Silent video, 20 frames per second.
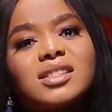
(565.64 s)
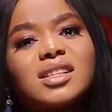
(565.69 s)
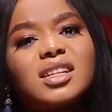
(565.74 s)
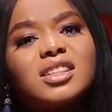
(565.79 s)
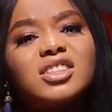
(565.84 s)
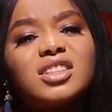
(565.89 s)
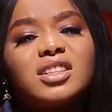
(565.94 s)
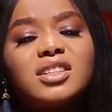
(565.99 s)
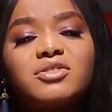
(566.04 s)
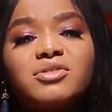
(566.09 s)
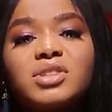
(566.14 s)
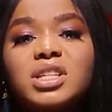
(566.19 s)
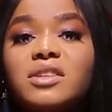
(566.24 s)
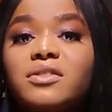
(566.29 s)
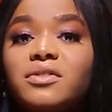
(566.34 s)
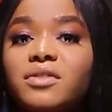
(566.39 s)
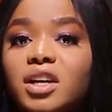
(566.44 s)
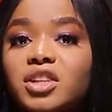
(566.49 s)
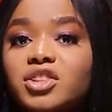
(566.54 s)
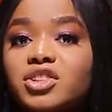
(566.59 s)
actually
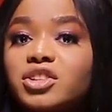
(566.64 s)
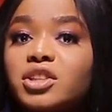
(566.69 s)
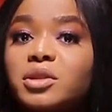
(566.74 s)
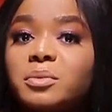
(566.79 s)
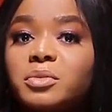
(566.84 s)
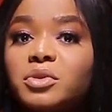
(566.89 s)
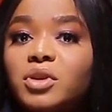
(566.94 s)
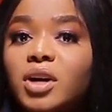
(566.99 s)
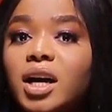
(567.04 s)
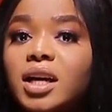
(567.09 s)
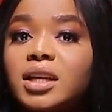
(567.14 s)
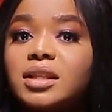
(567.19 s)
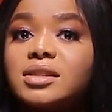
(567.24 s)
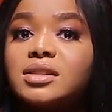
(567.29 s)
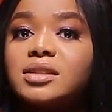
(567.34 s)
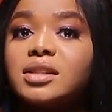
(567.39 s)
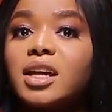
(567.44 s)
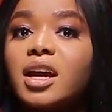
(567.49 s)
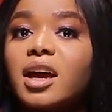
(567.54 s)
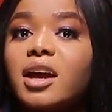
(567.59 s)
really fashionable.
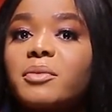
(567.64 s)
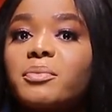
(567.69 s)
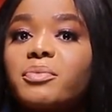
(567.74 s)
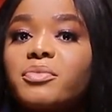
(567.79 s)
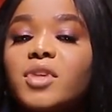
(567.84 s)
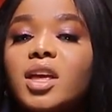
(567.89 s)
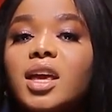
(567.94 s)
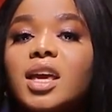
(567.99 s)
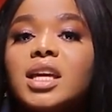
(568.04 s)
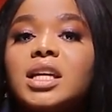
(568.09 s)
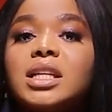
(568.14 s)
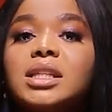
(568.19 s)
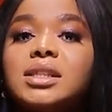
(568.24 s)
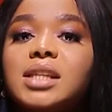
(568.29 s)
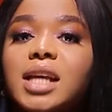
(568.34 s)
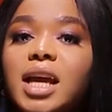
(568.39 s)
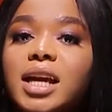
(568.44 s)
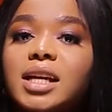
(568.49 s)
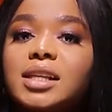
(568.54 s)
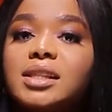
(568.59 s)
And yeah, it
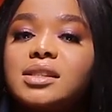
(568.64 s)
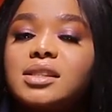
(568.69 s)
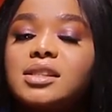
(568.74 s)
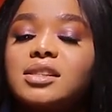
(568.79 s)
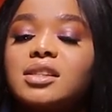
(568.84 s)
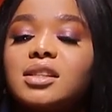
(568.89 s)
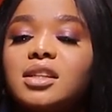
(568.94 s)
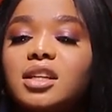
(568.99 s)
takes